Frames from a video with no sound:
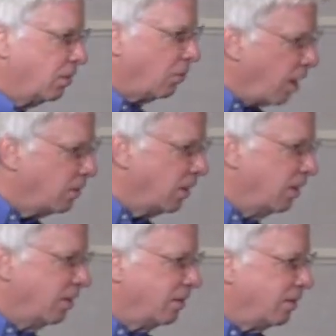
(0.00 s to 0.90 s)
right?
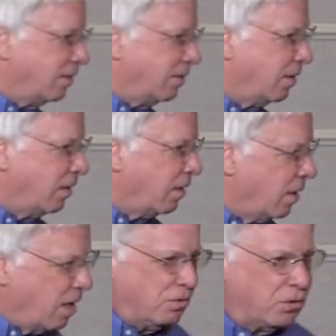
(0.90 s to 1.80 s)

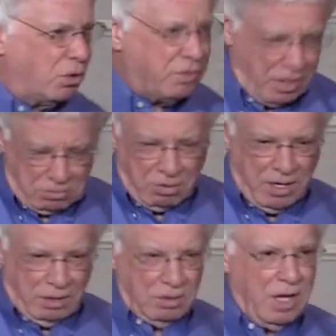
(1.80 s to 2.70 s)
And so they
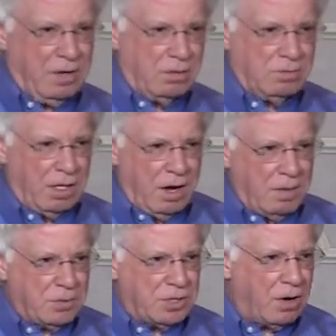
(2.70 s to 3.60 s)
write a letter that
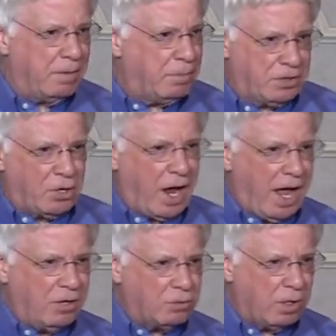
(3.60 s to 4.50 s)
I'm sorry, but they're
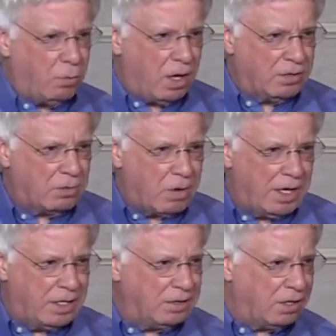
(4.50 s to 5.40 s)
angry while they're
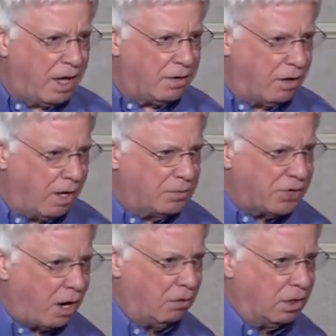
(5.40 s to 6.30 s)
writing the letter, I'm
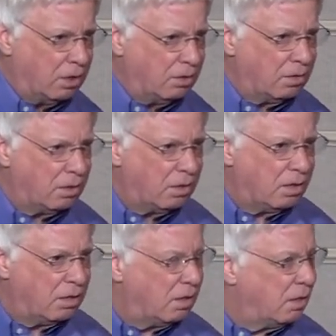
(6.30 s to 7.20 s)
sorry.
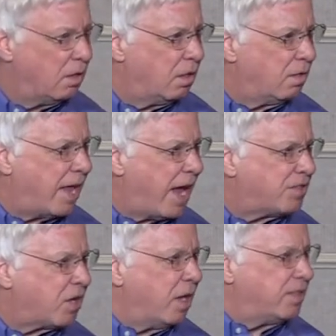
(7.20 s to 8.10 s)

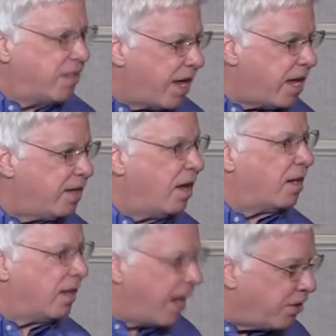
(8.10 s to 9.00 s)
That's dead
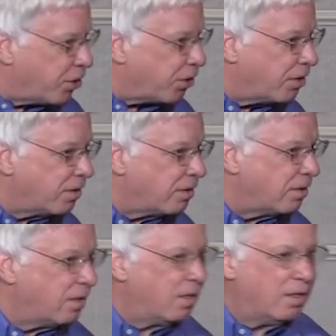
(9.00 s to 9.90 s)
letter.
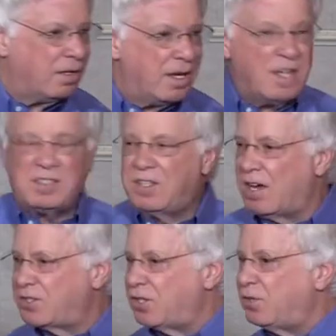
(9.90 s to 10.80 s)
It
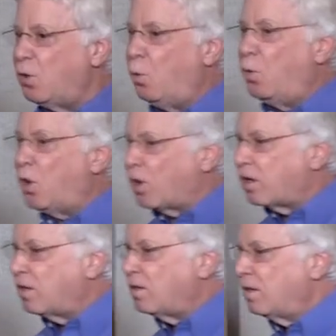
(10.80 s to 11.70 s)
doesn't
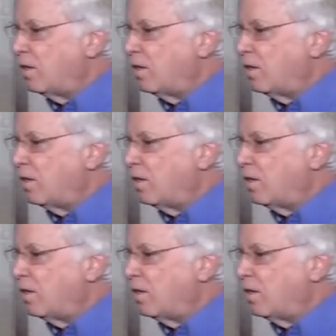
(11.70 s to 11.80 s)
work